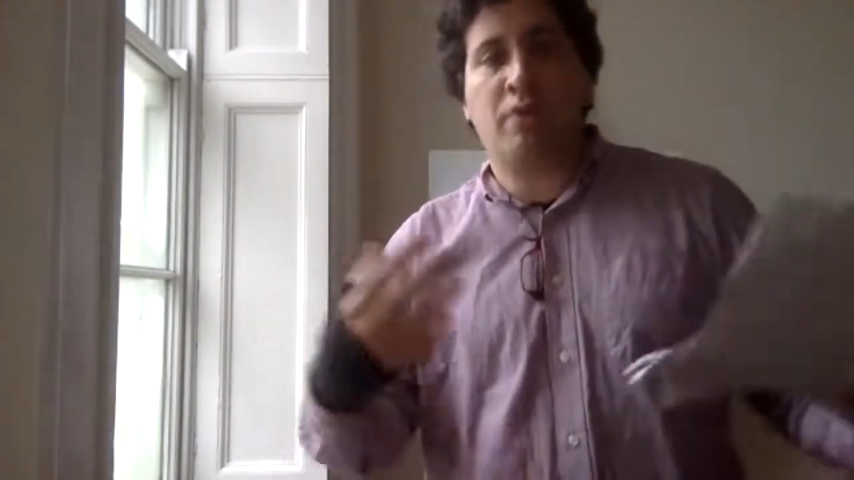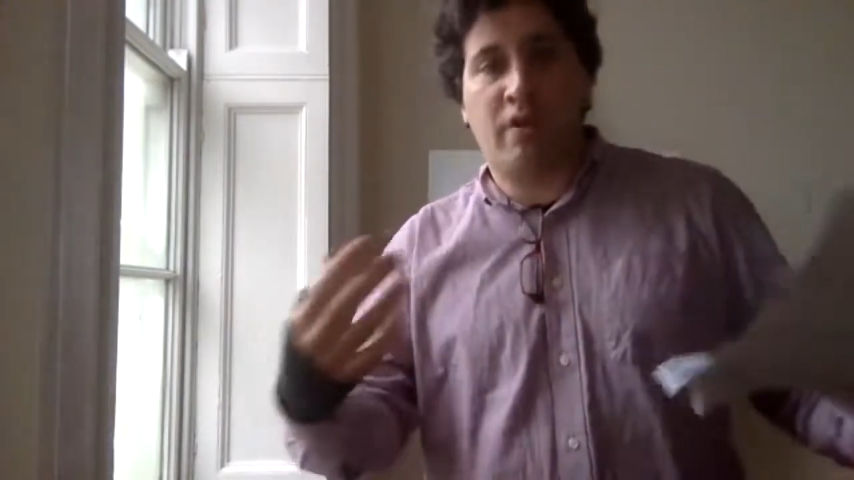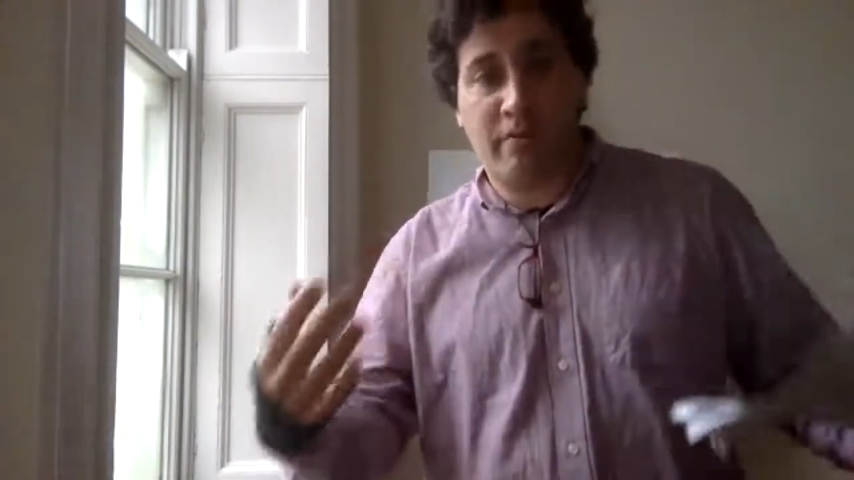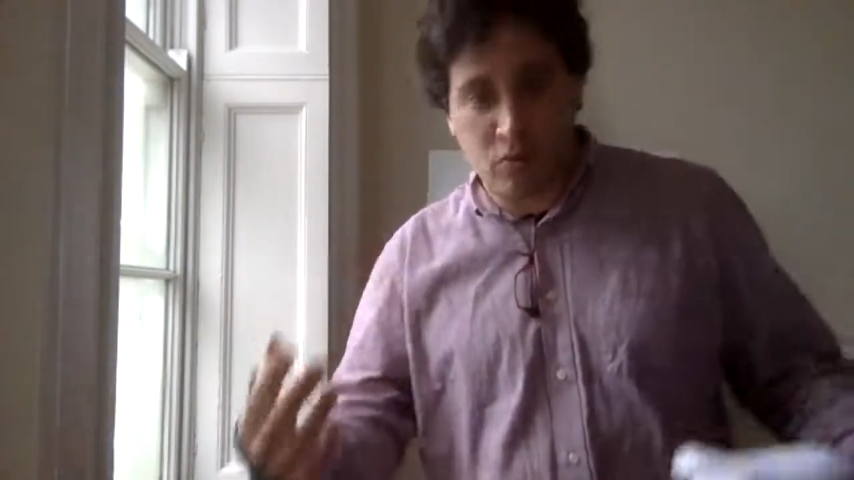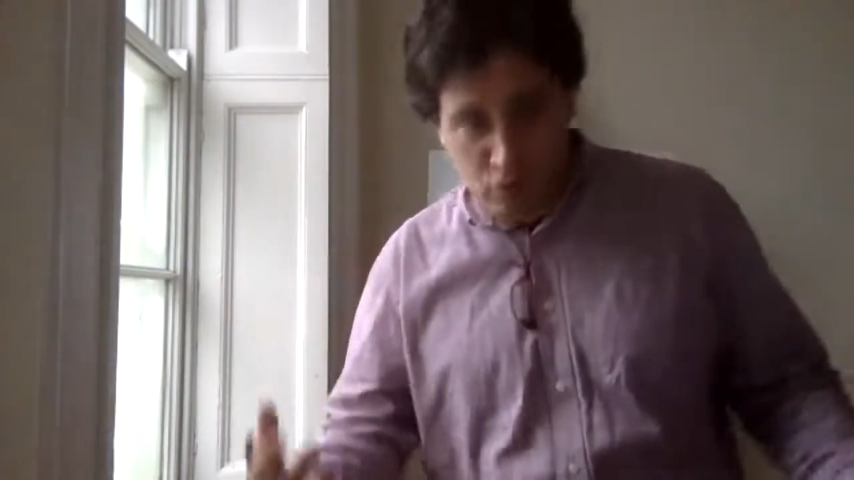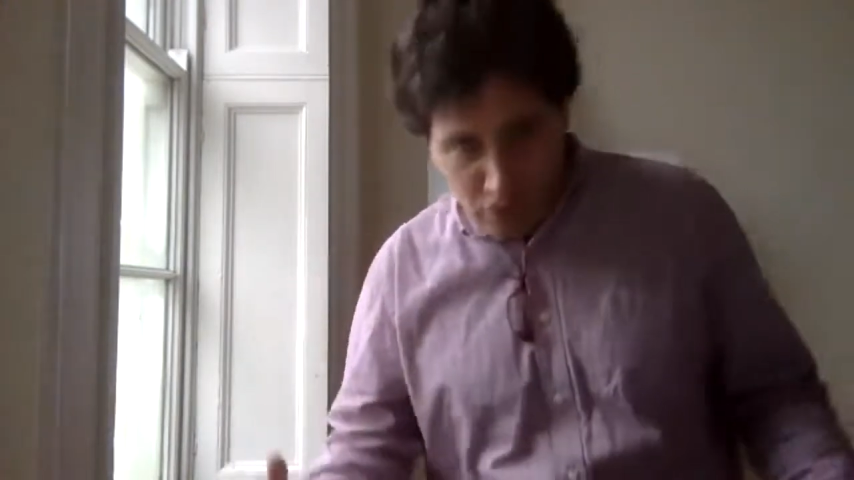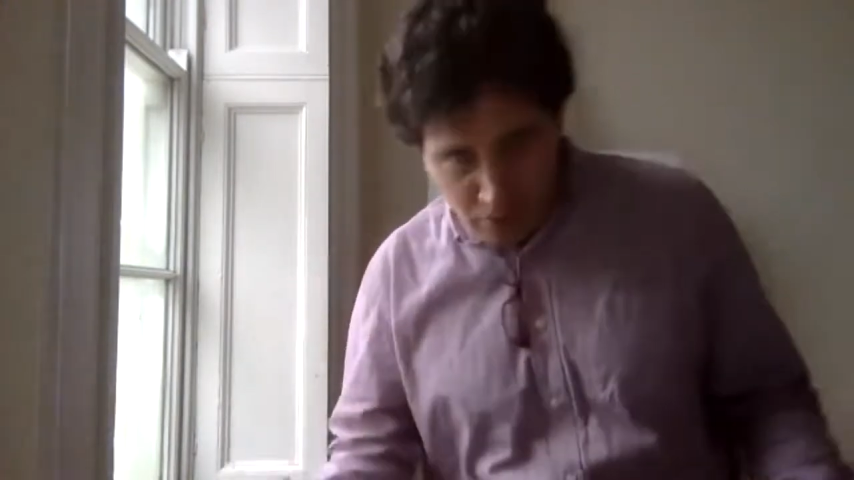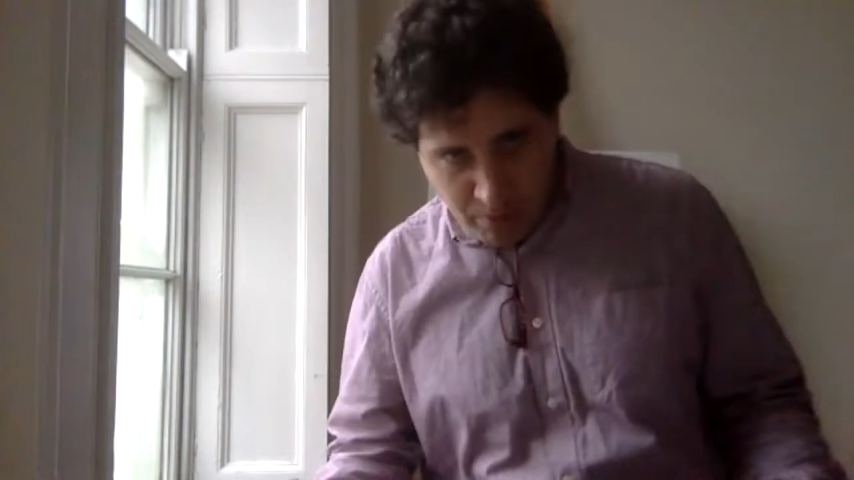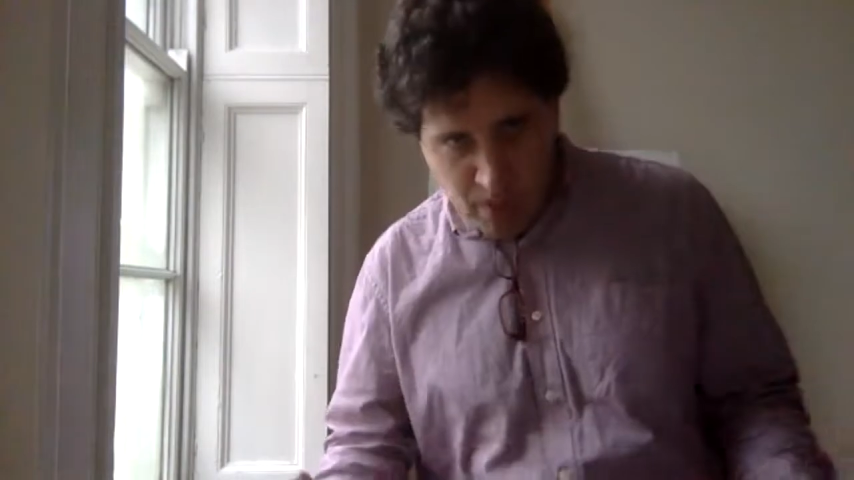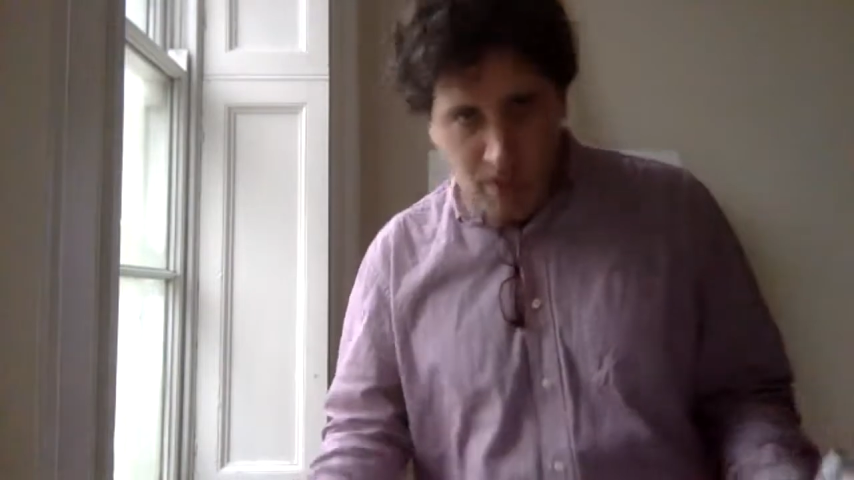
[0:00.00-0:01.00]
payoff, in
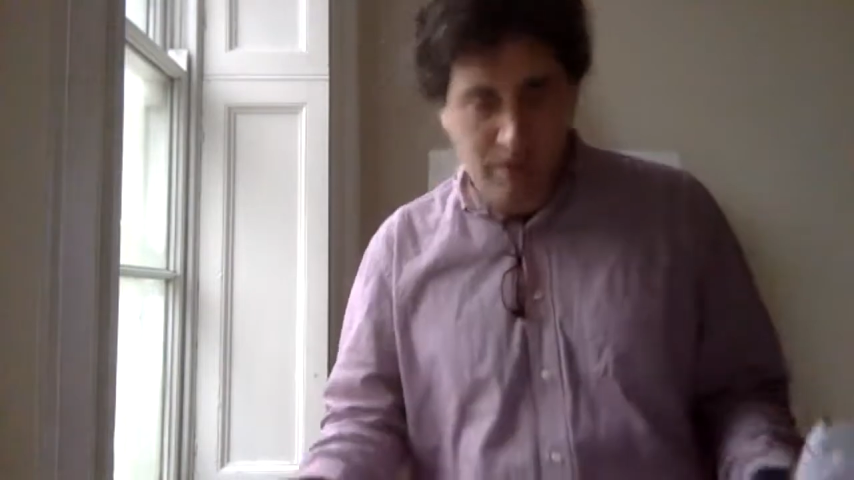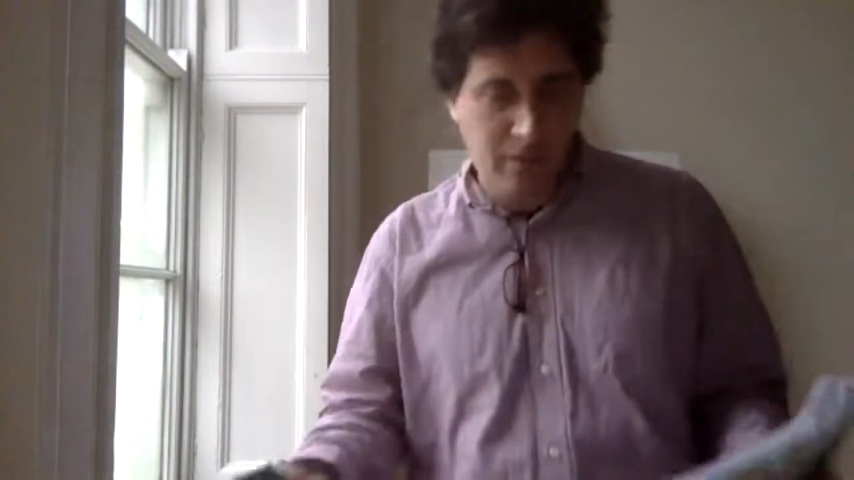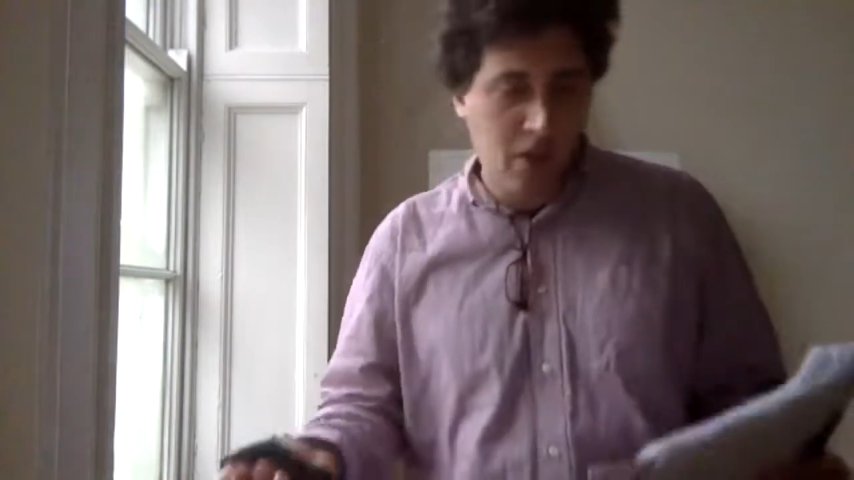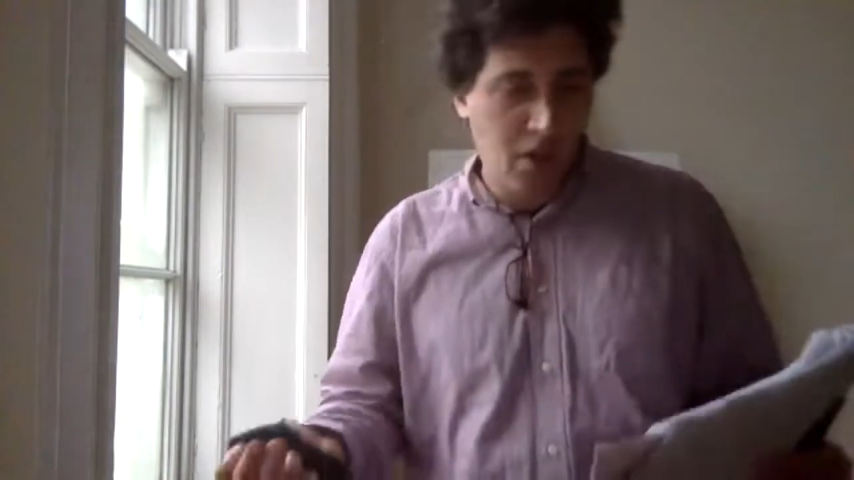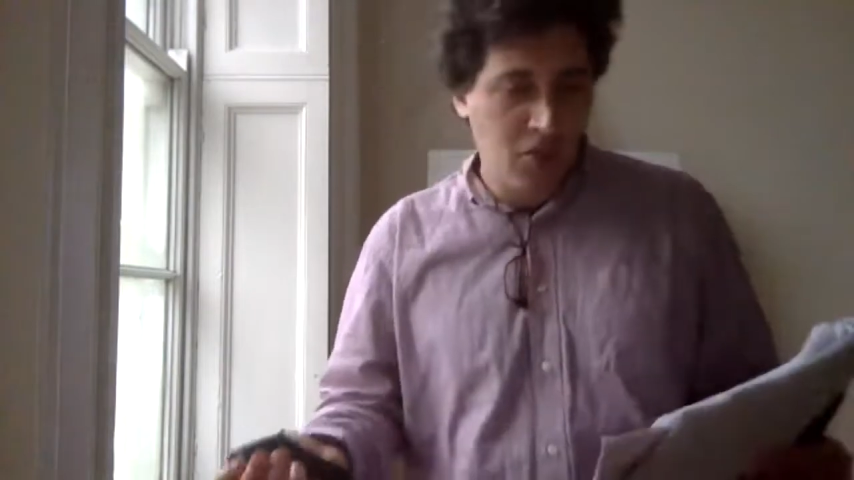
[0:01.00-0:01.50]
real payoff.